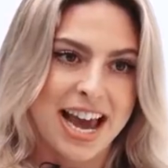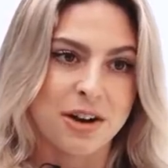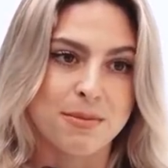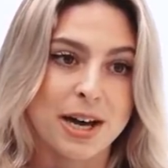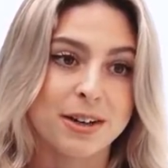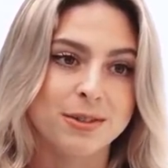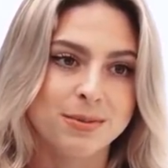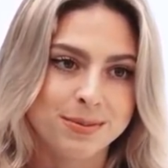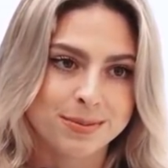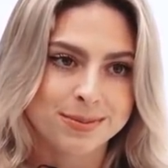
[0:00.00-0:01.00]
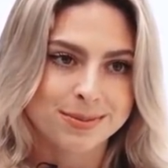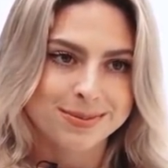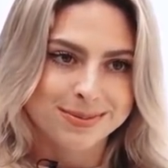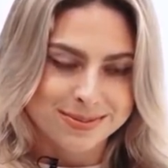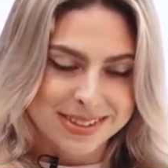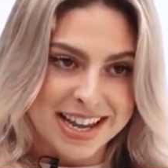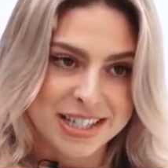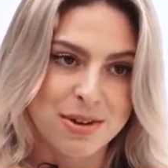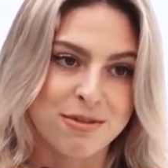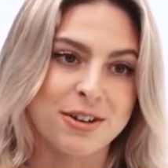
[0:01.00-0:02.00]
Annabelle. Annabelle. That is
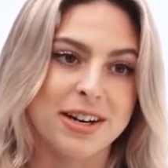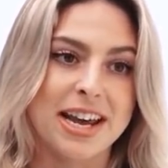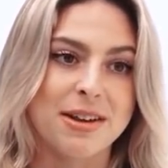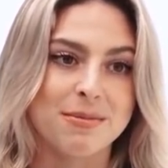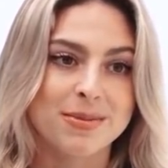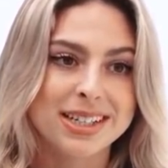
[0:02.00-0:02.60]
my real name.